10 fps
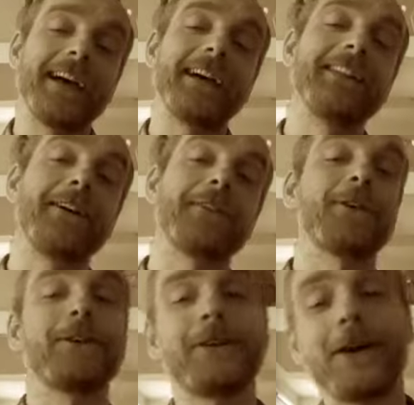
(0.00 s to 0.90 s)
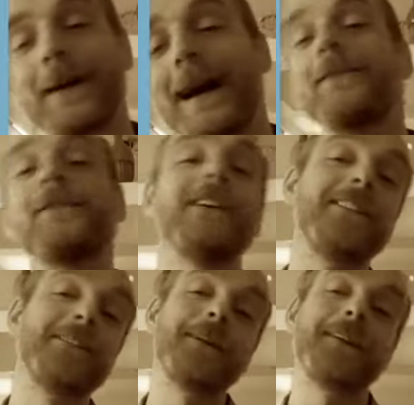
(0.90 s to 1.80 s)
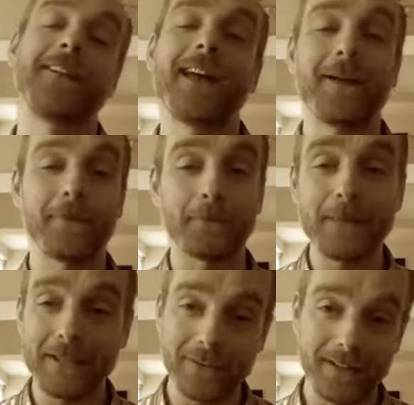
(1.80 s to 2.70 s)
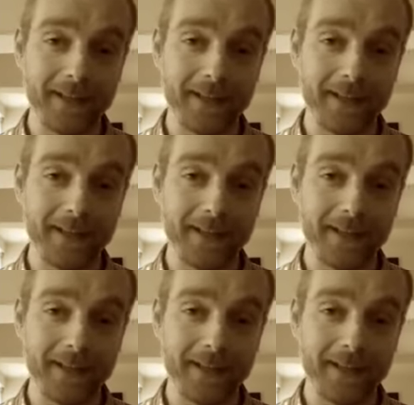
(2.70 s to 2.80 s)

and I've got to go out, and we're going to have a meal,